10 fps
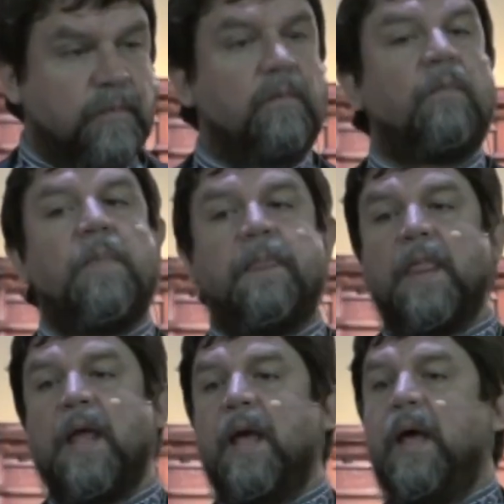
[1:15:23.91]
Amen.
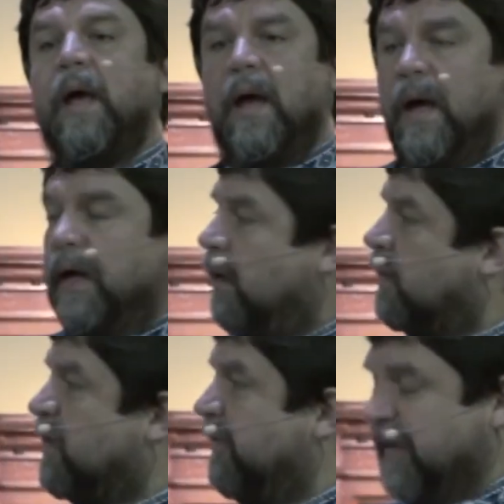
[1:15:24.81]
And I
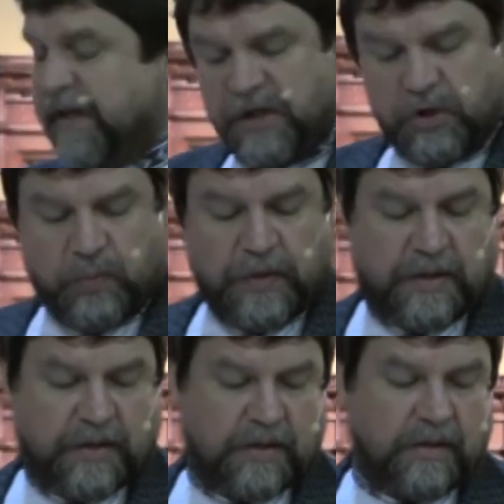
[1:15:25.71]
want to finish
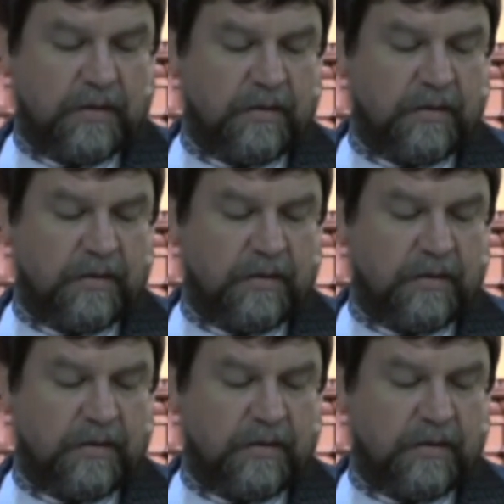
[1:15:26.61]
with